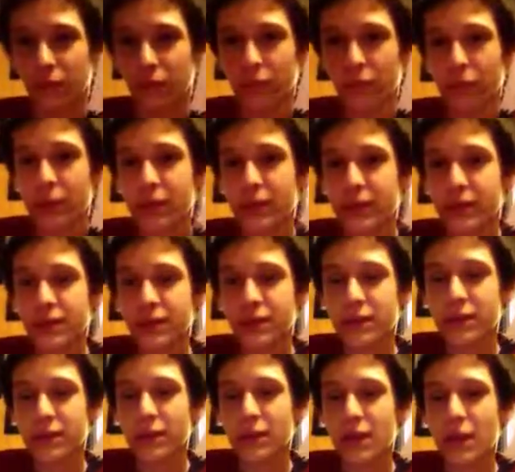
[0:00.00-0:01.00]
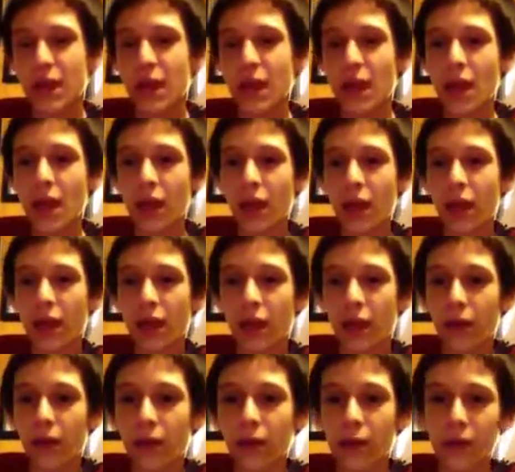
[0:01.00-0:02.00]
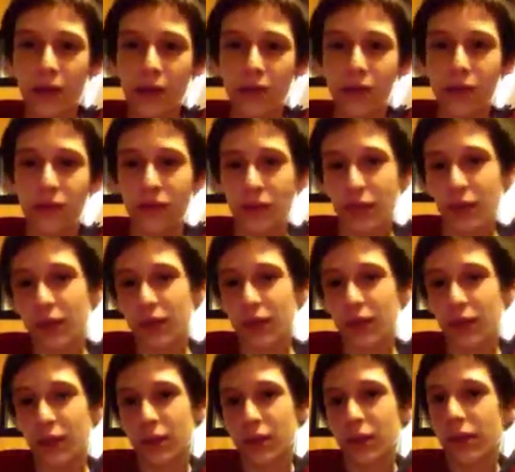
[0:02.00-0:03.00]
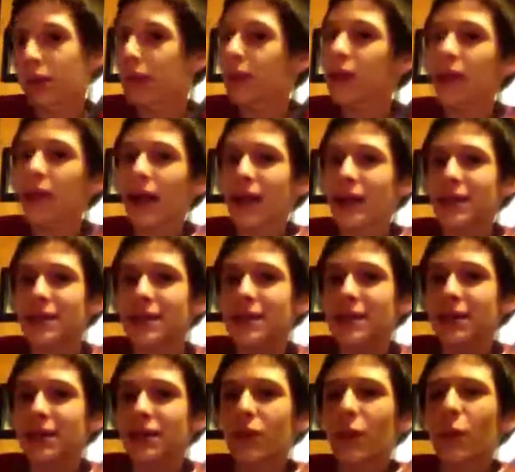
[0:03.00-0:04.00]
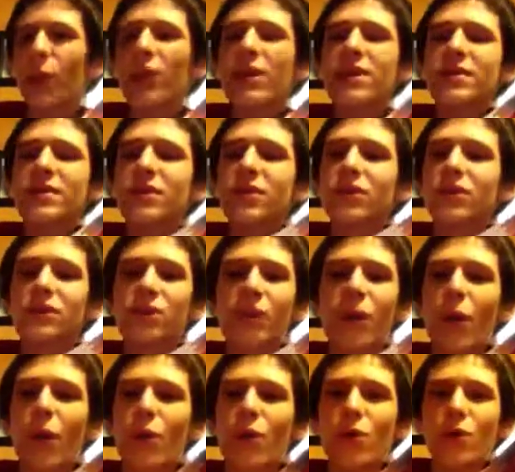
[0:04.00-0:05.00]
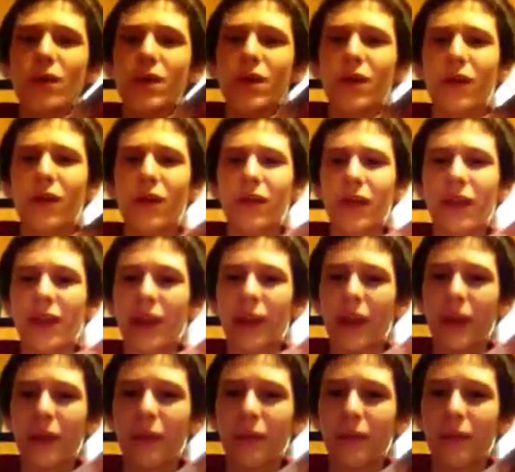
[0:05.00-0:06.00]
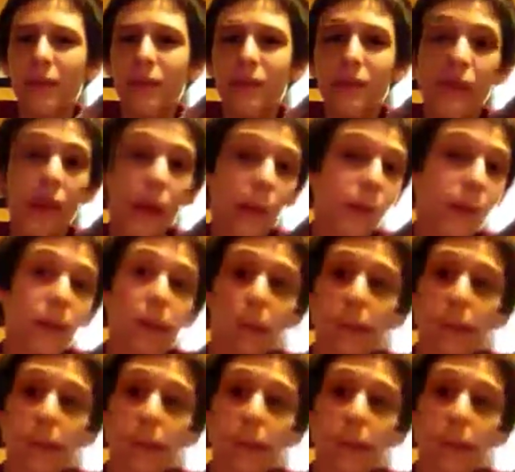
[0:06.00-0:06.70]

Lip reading: races rather than the classic wizard, rogue, and all that. I'm gonna